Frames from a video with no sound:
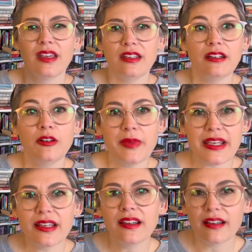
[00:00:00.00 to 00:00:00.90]
you know
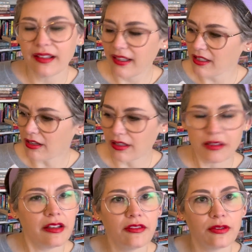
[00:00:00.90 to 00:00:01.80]
me, I like all
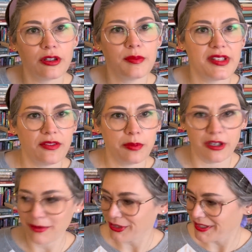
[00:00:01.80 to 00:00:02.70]
the forms of the pretty
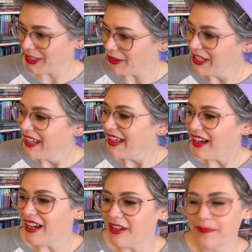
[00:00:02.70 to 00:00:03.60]
books. So
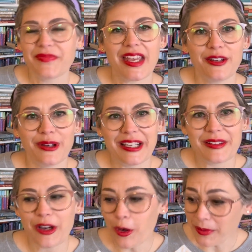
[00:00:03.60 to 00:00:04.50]
anyway,
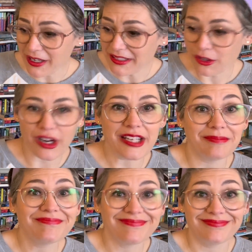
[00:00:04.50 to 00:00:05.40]
I hope you guys are great.